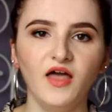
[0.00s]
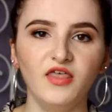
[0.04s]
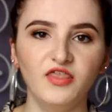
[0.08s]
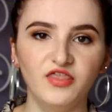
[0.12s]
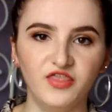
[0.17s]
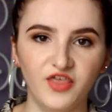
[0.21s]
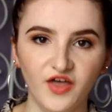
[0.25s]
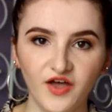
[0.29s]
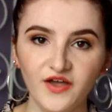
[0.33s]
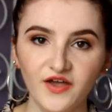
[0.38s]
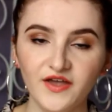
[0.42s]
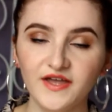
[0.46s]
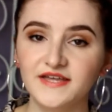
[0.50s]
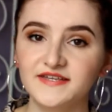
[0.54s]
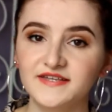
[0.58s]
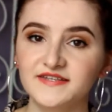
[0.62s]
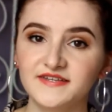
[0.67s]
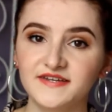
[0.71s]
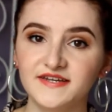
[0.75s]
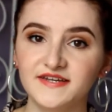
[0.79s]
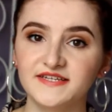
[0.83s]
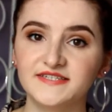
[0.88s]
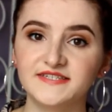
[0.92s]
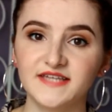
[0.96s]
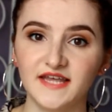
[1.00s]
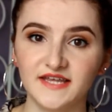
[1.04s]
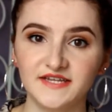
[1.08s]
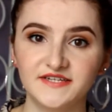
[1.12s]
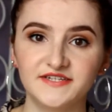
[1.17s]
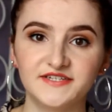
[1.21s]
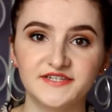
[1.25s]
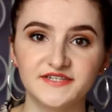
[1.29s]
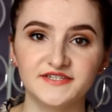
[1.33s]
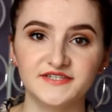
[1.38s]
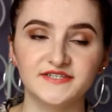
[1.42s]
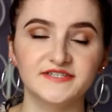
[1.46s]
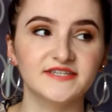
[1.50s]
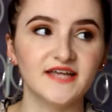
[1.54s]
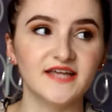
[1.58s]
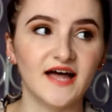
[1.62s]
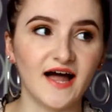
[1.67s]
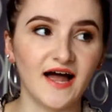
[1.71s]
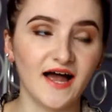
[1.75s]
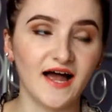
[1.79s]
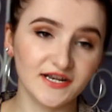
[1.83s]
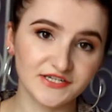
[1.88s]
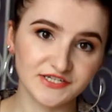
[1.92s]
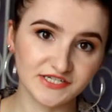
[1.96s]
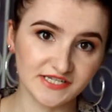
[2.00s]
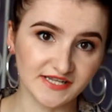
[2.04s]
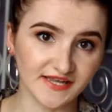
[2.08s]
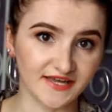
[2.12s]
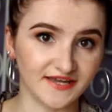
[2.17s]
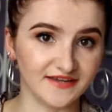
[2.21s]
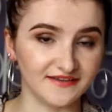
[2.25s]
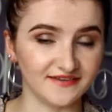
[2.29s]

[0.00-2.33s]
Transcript: There isn't a sentence that actually